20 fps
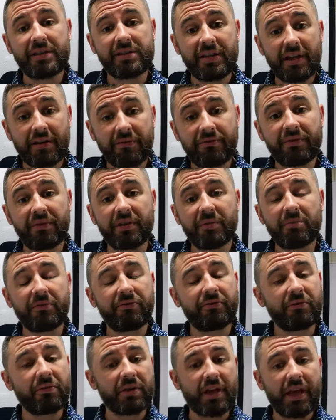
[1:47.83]
safely
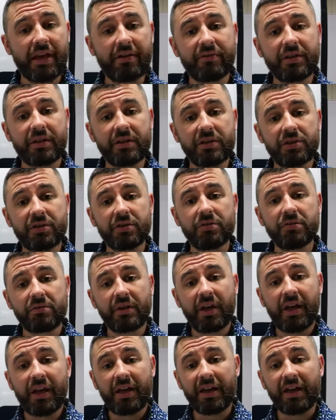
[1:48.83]
before you have an issue.